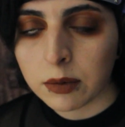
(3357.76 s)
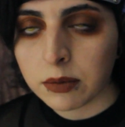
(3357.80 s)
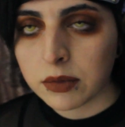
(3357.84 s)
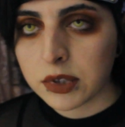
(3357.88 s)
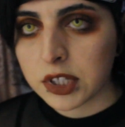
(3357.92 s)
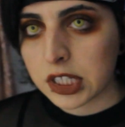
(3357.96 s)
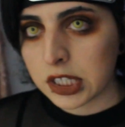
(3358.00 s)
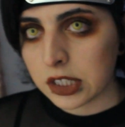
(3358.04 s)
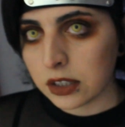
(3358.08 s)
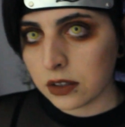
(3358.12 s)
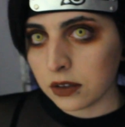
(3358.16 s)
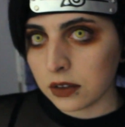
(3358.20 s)

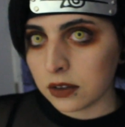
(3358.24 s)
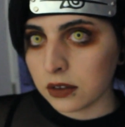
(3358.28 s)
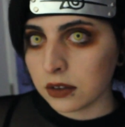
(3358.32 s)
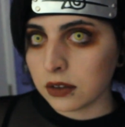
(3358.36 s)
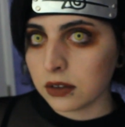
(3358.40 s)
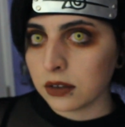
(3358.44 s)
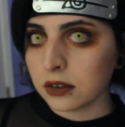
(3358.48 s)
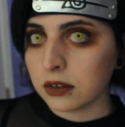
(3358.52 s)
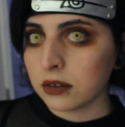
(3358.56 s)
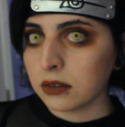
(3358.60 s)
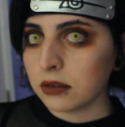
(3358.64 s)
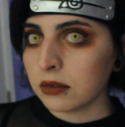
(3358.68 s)
Still,
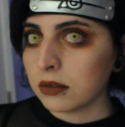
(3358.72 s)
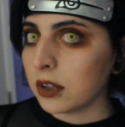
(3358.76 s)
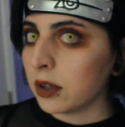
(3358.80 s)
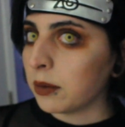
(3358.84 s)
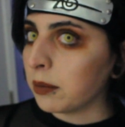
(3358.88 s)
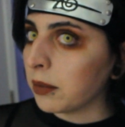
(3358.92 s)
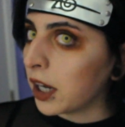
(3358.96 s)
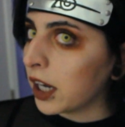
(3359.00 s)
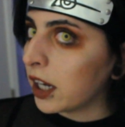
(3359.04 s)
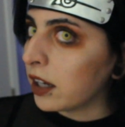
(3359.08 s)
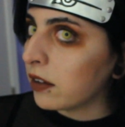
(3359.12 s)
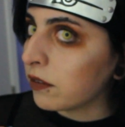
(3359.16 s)

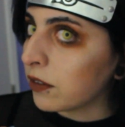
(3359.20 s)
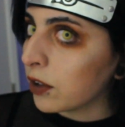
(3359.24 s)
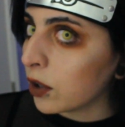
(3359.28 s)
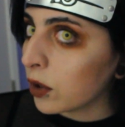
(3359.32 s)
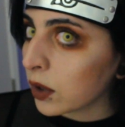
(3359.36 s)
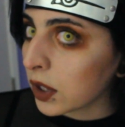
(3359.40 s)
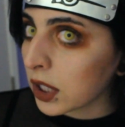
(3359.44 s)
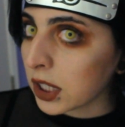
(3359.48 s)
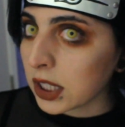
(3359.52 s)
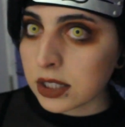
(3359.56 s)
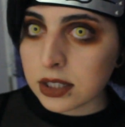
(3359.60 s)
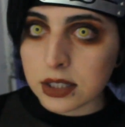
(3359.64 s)
am I in
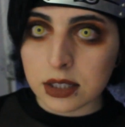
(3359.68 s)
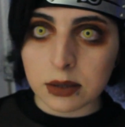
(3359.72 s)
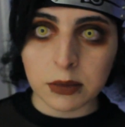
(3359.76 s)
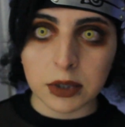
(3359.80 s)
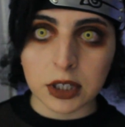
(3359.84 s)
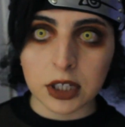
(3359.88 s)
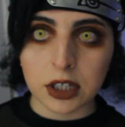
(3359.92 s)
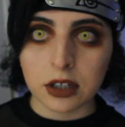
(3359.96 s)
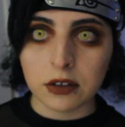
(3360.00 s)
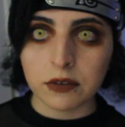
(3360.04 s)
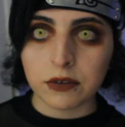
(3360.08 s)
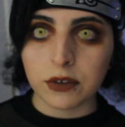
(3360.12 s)
focus? Am
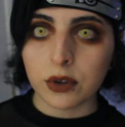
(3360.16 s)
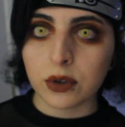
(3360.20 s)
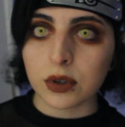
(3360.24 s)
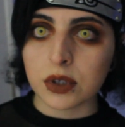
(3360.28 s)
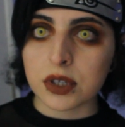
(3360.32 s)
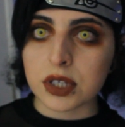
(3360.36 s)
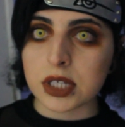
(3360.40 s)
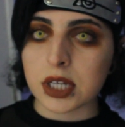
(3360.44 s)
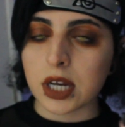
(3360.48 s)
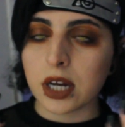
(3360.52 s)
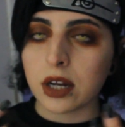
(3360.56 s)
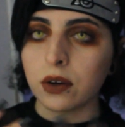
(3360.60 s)
I not in
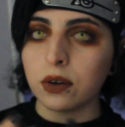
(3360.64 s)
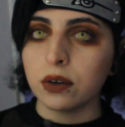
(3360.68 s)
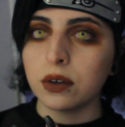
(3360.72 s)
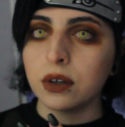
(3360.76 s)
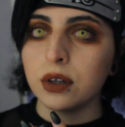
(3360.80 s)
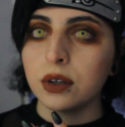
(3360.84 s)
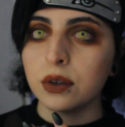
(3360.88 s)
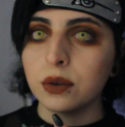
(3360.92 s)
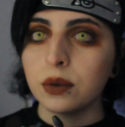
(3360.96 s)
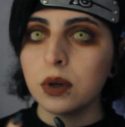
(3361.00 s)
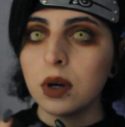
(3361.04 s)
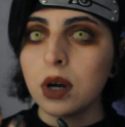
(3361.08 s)
focus? I don't
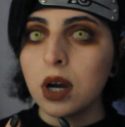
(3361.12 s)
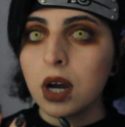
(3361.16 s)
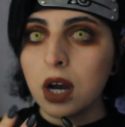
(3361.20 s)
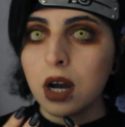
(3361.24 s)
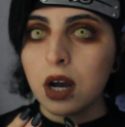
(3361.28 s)
know.